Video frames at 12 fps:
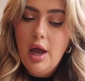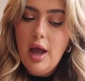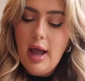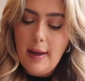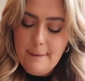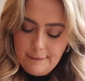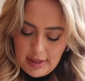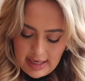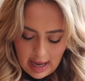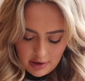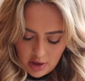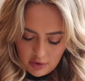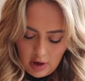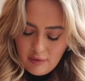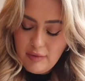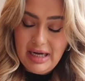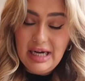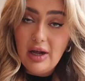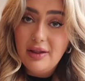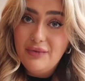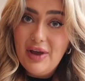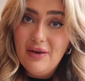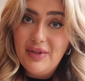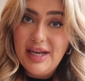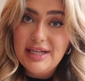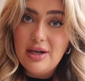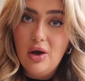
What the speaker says: But yeah, no, I really like the fit of these.